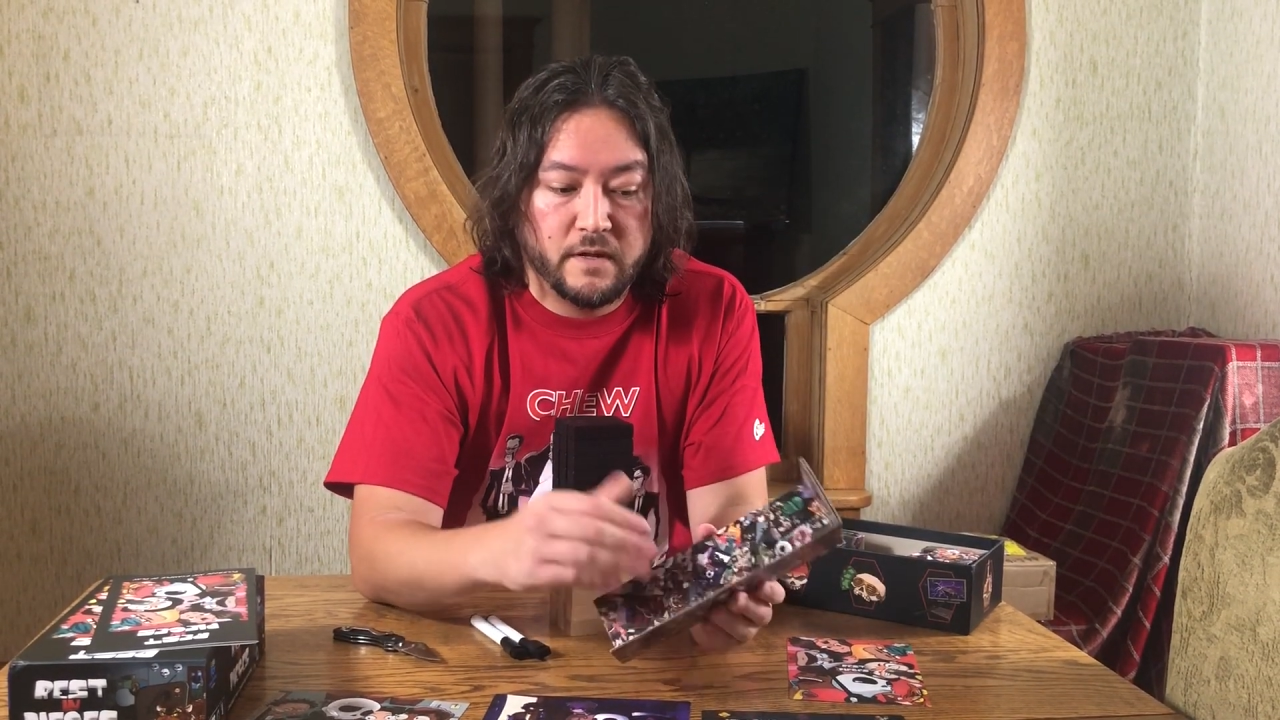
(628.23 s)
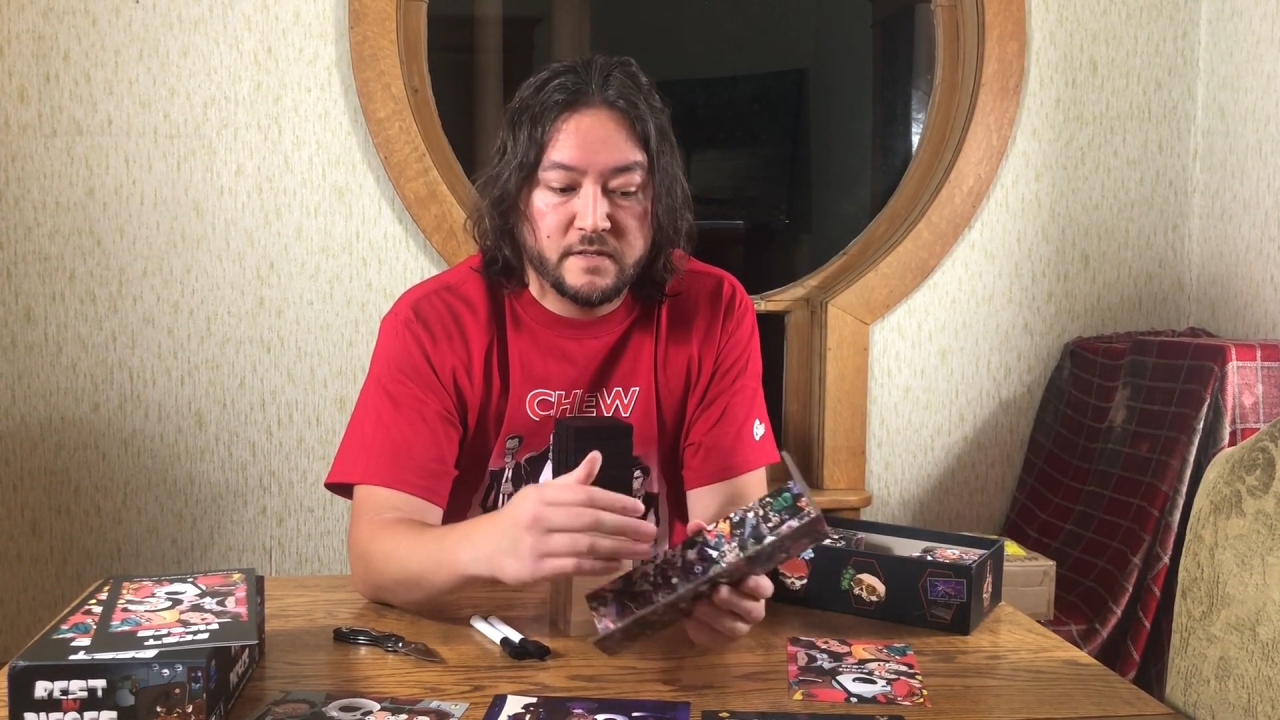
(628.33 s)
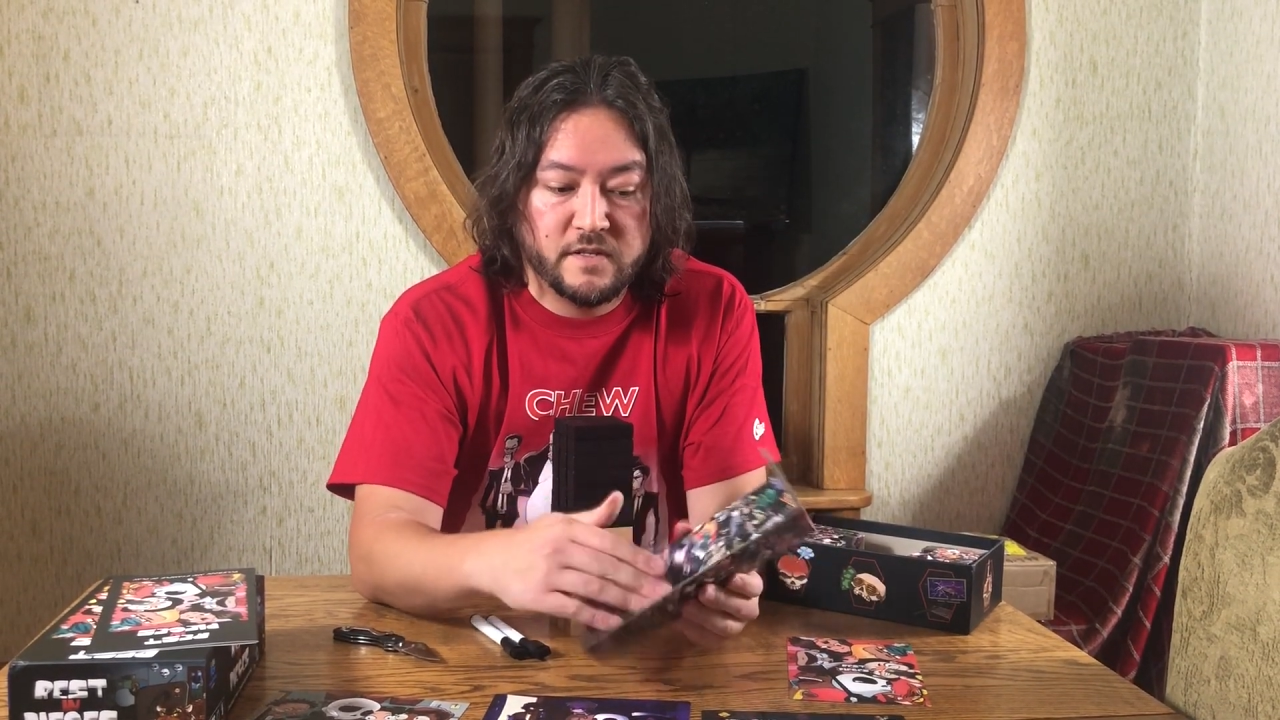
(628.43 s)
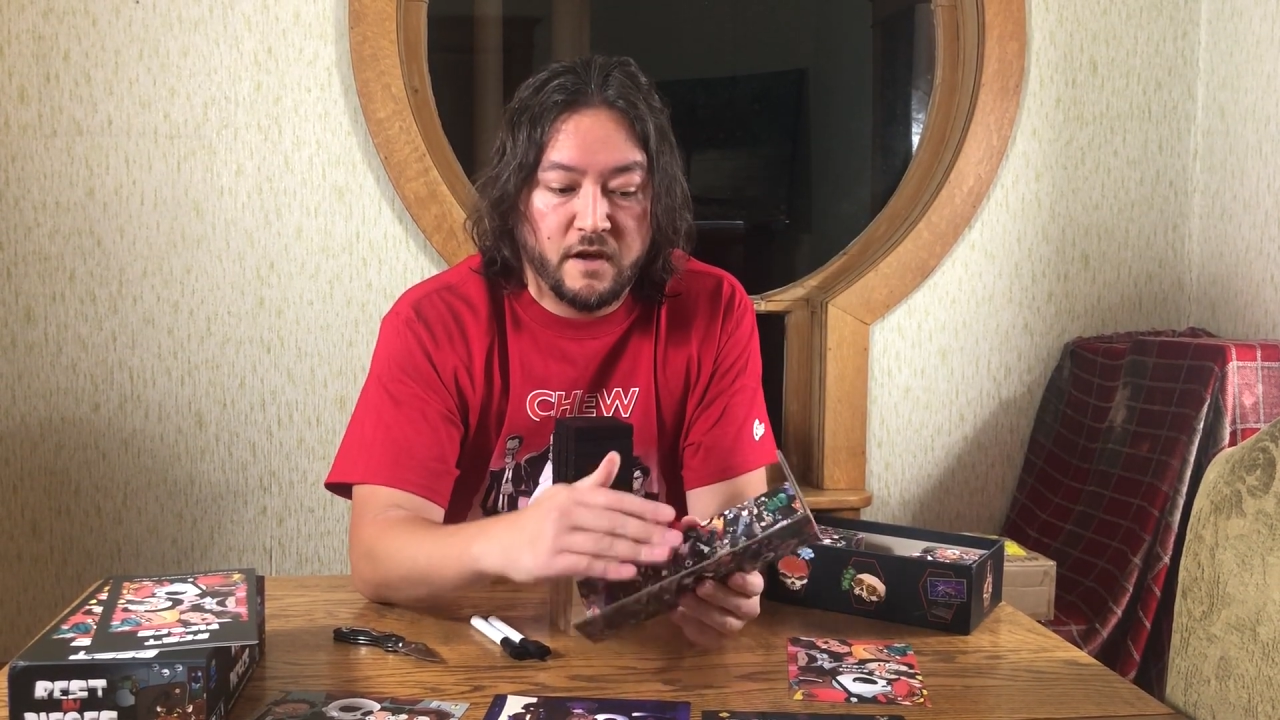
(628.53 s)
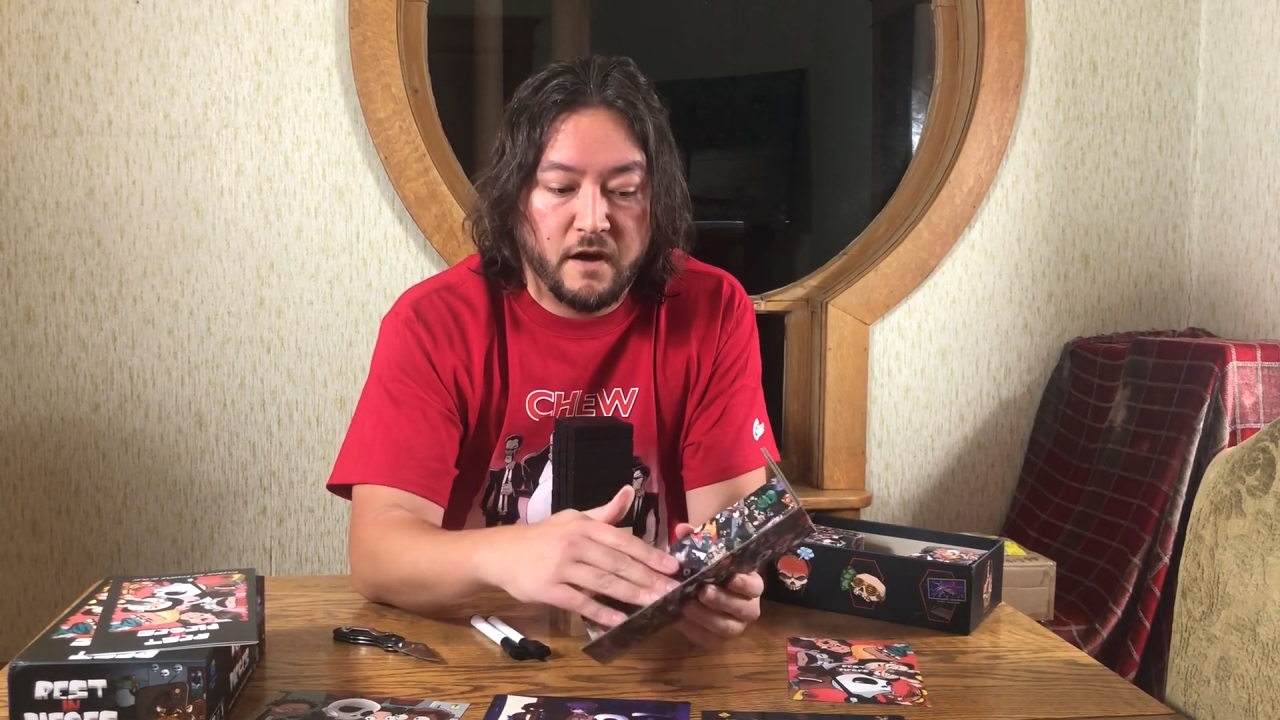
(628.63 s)

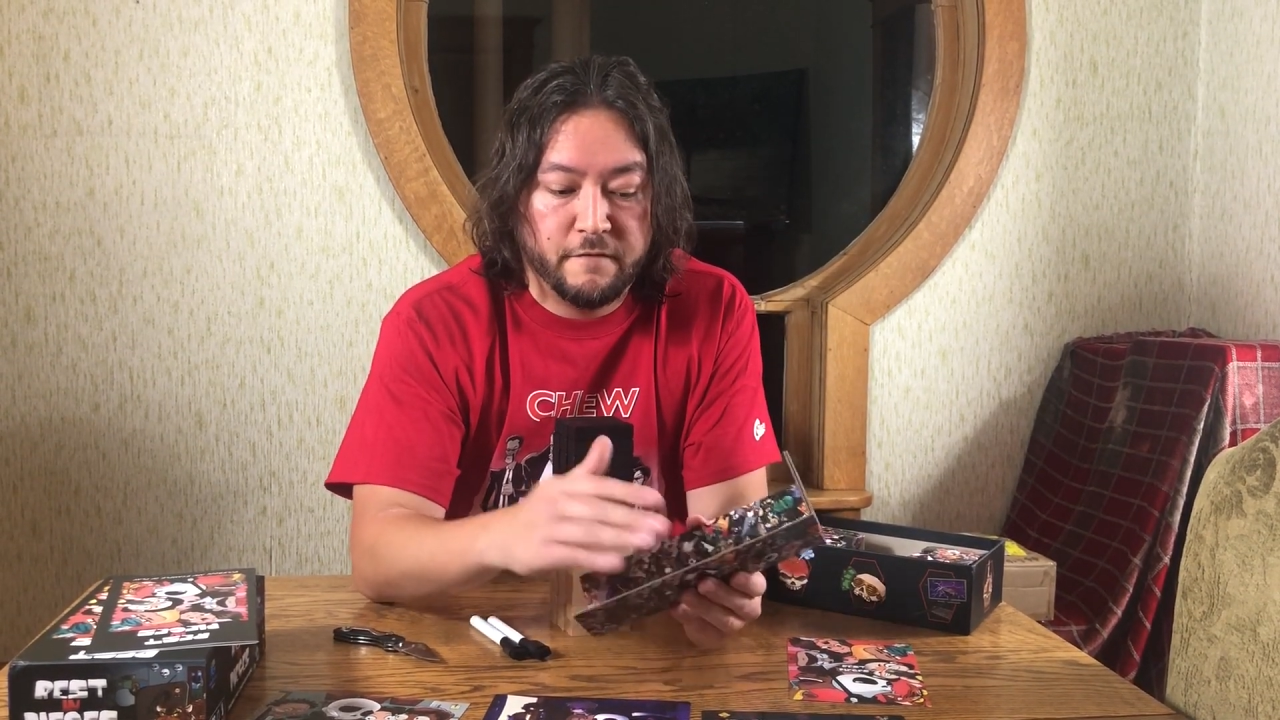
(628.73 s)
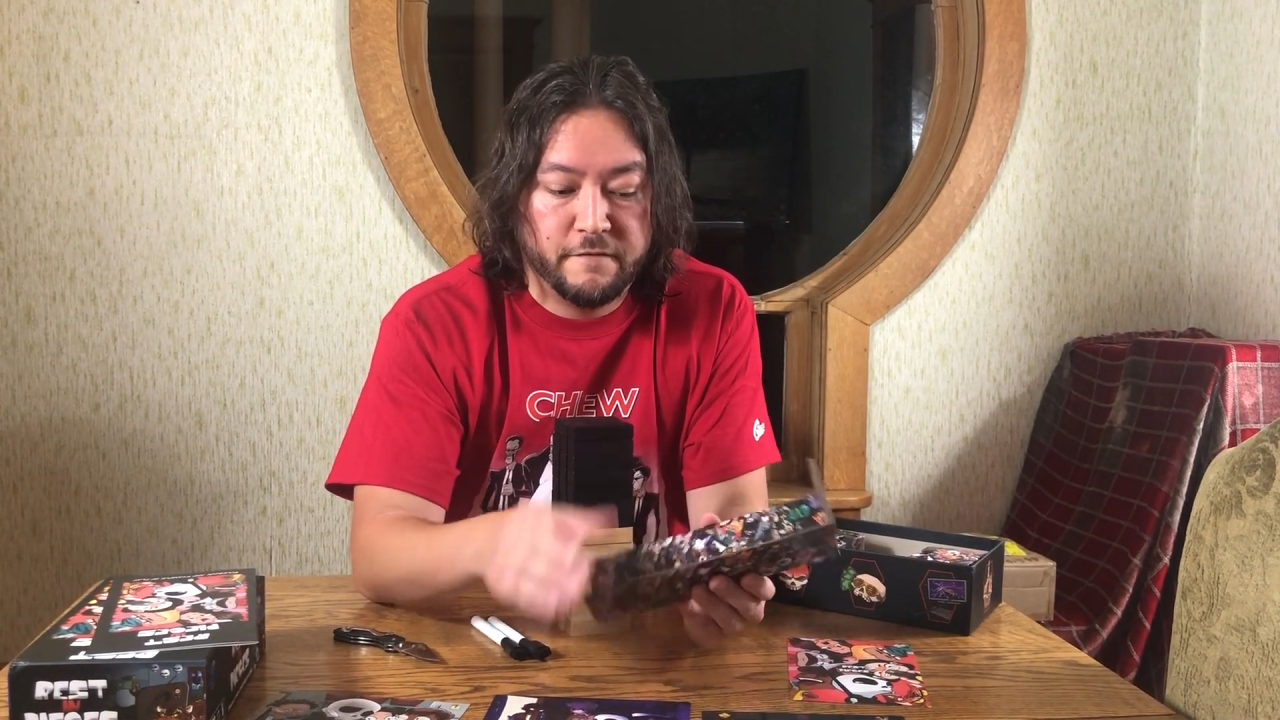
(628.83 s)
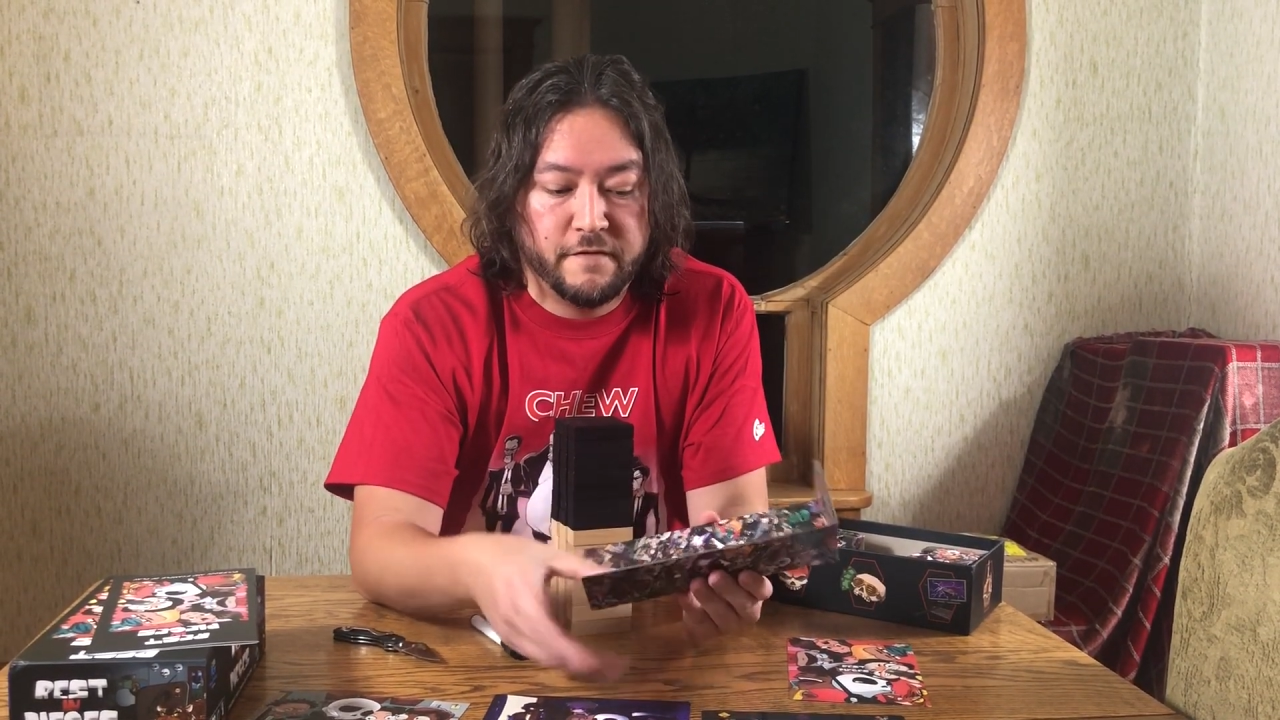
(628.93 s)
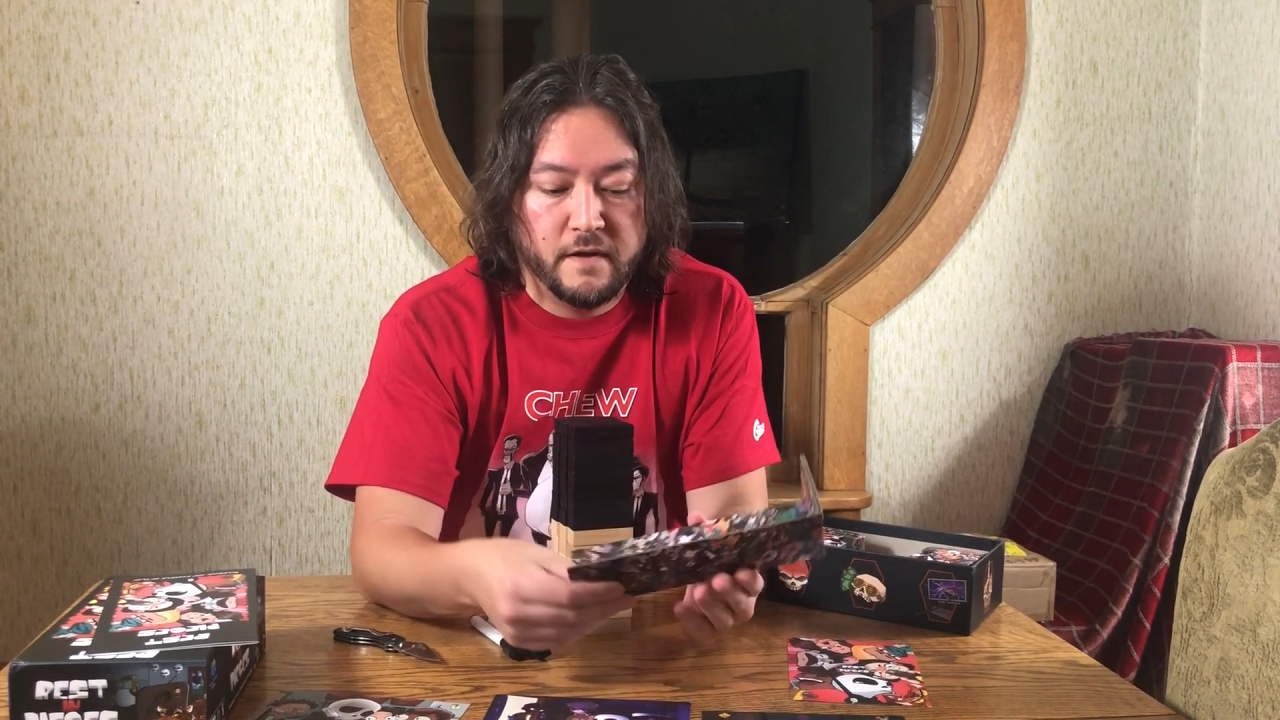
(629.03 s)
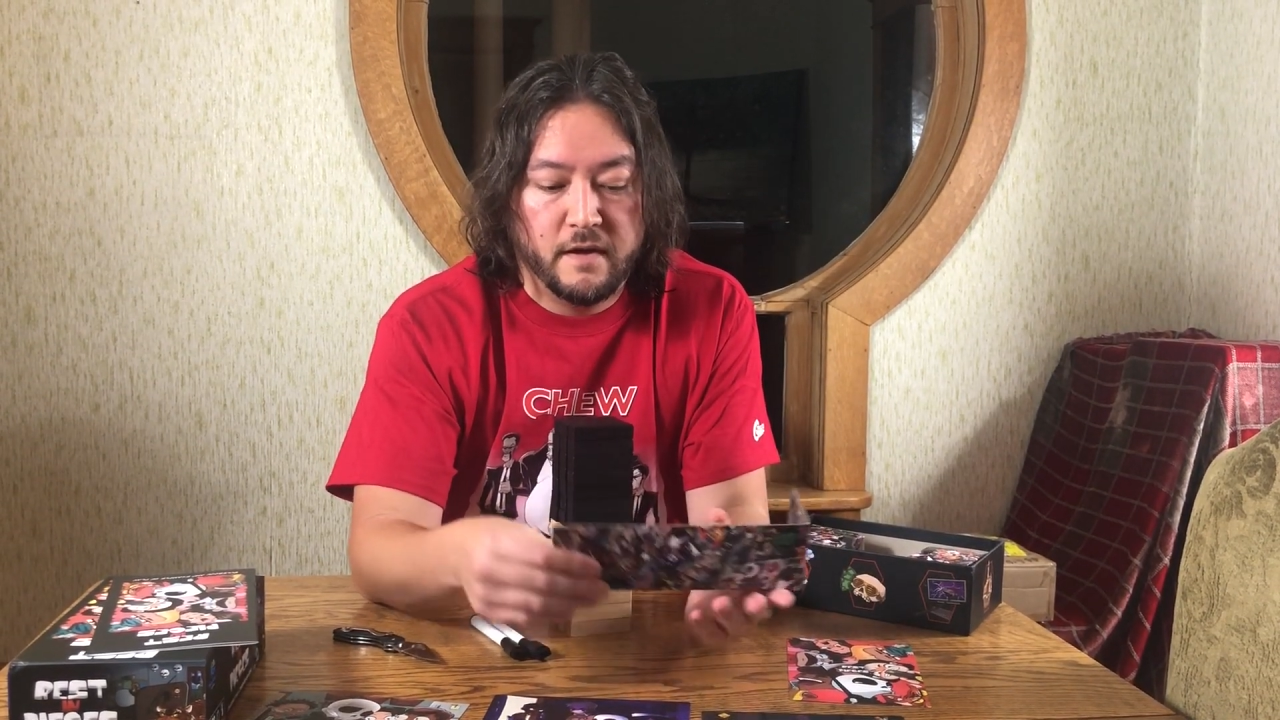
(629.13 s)
it's tough.